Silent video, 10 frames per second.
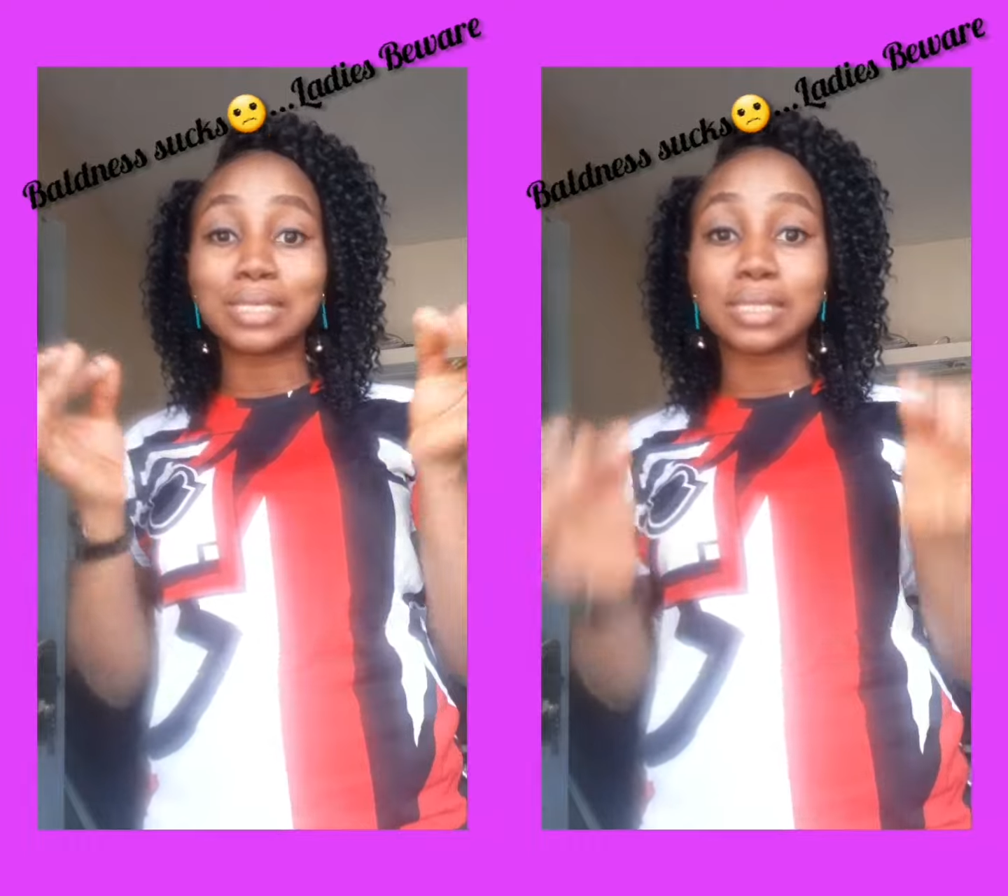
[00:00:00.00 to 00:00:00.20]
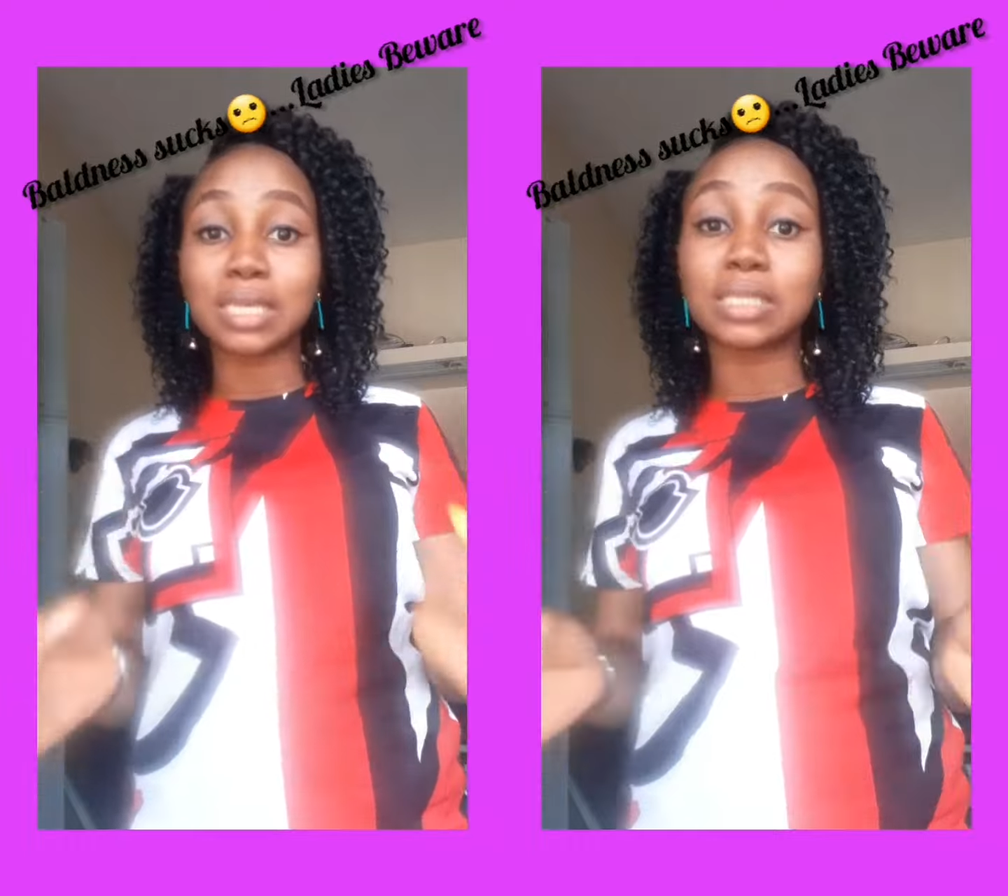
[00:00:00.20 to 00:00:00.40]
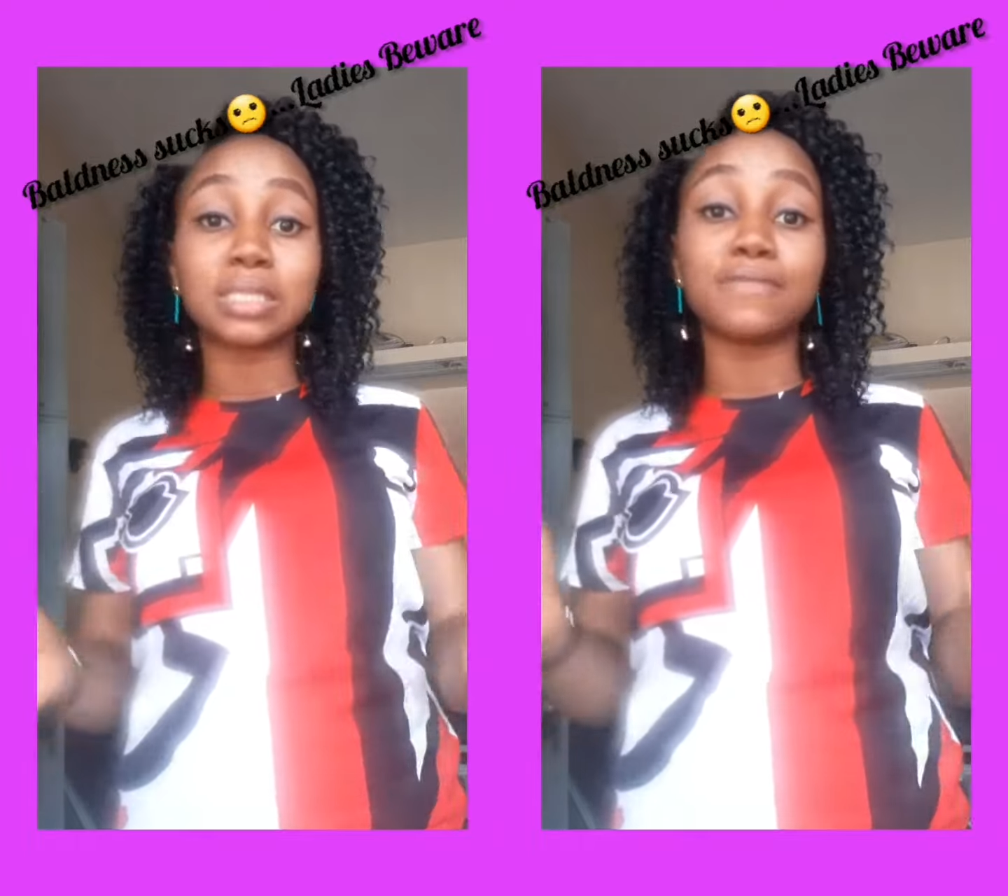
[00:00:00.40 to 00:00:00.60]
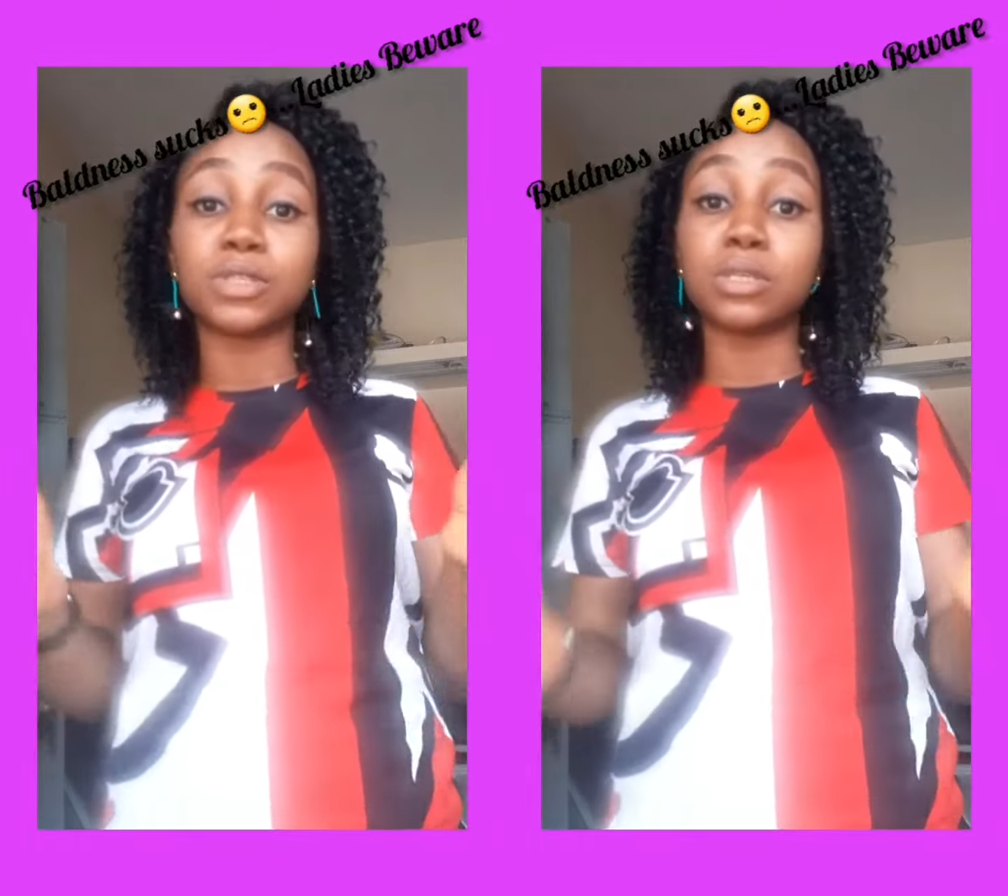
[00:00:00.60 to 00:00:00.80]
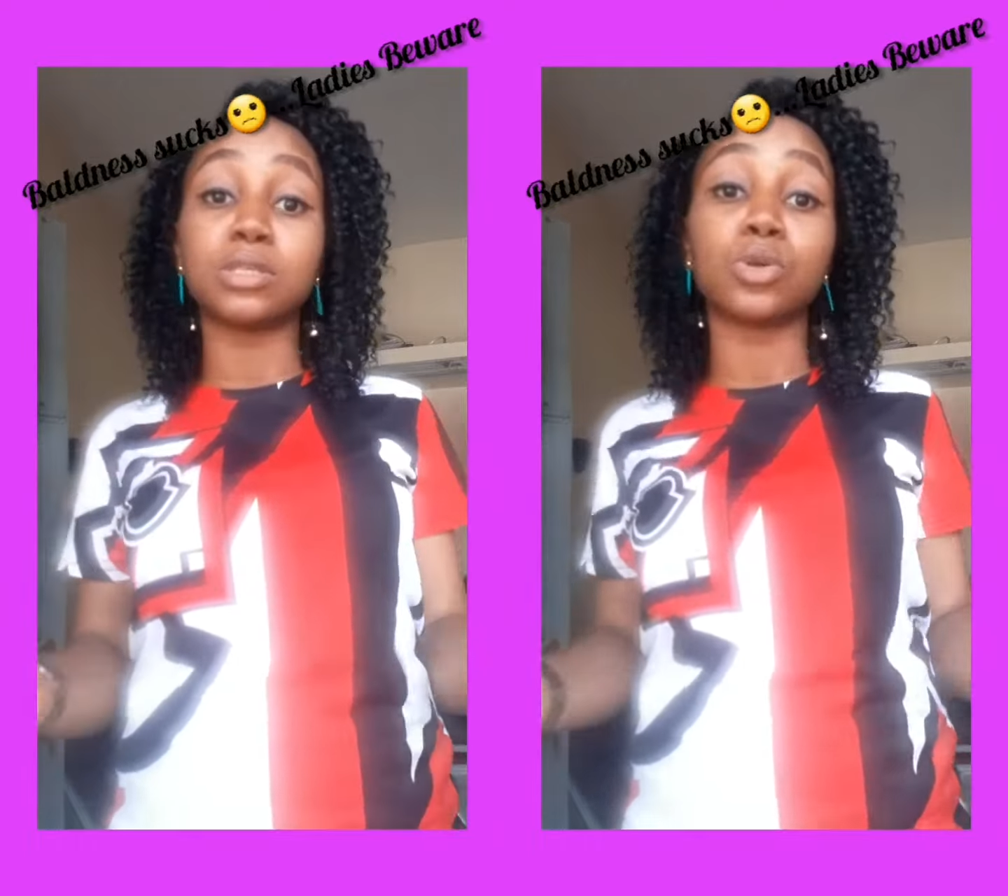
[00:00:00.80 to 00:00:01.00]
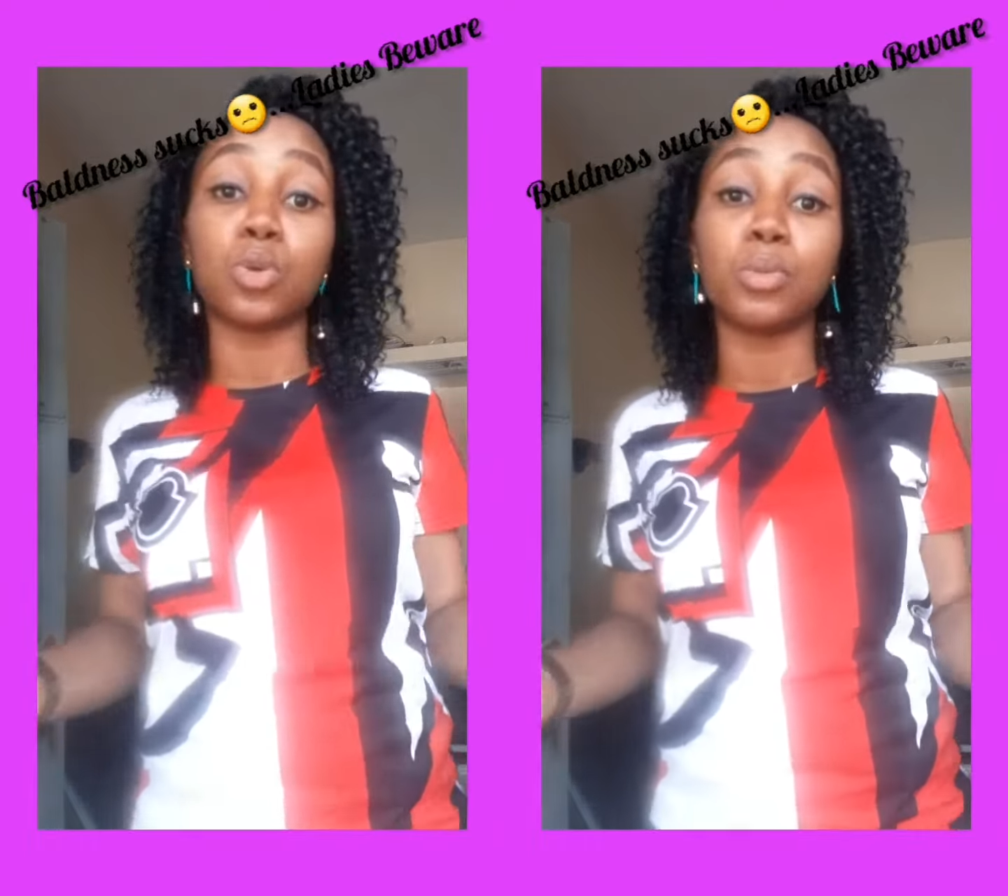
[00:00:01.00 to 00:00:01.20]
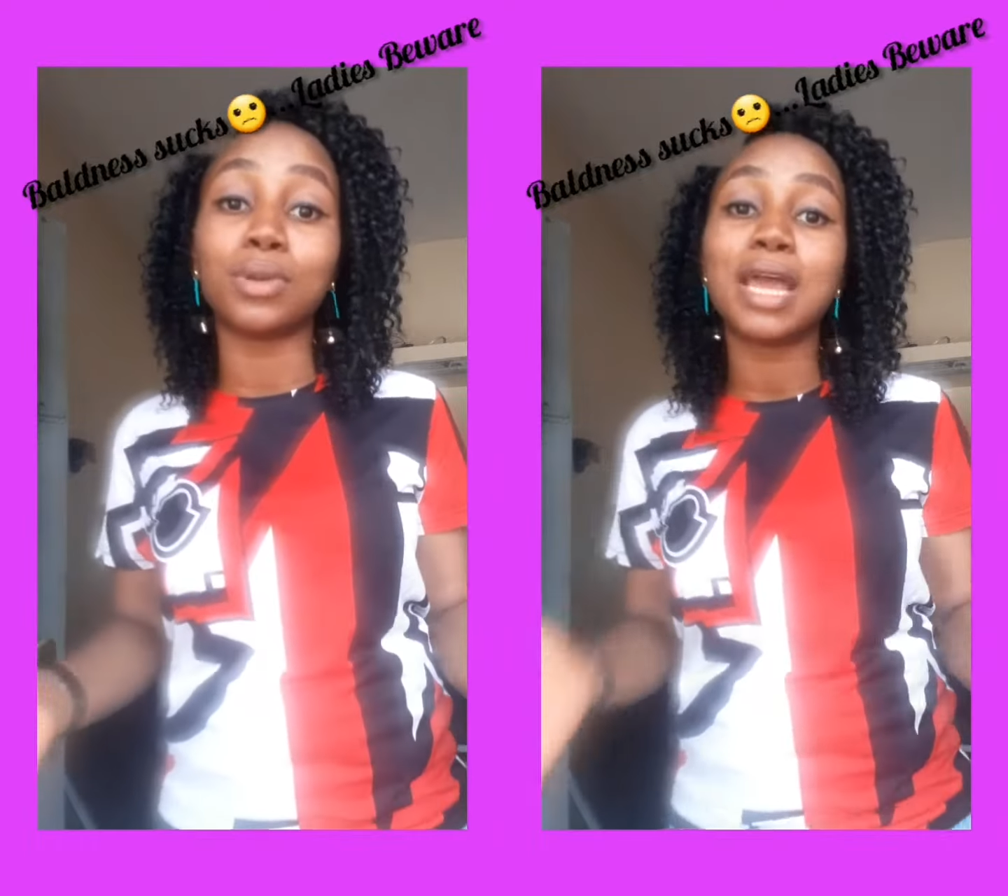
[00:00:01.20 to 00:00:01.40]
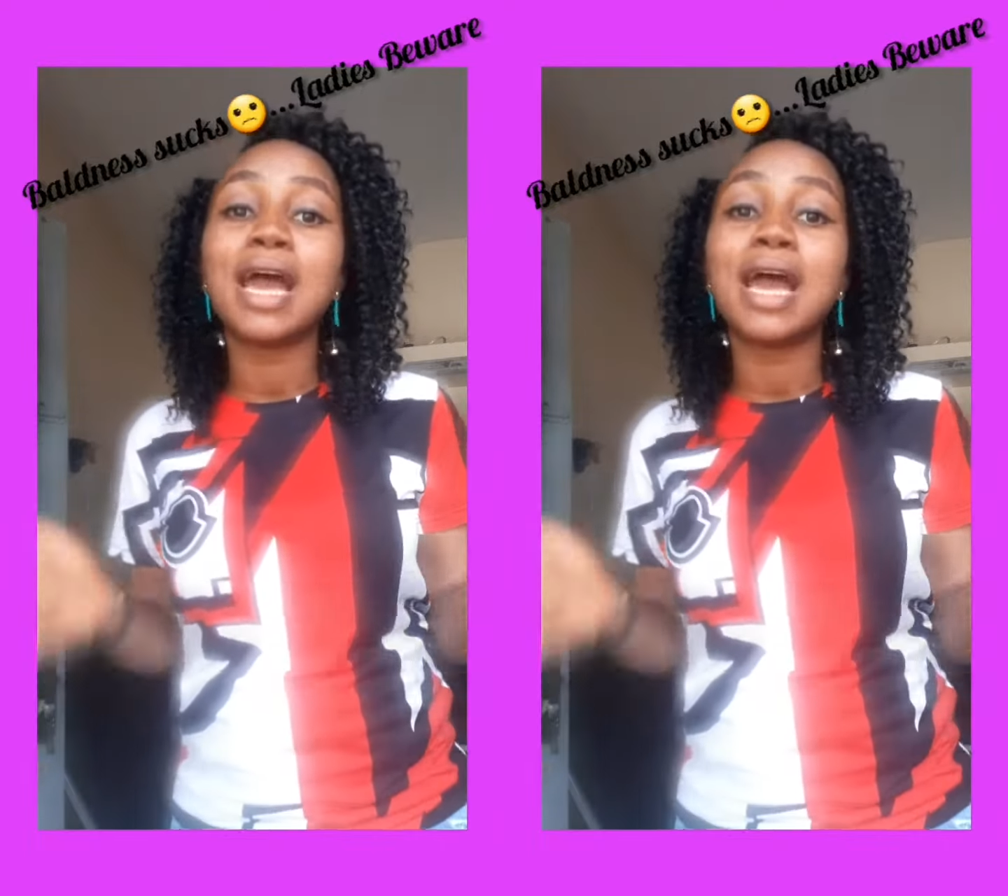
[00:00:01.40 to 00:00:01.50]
sensitive to this hormone.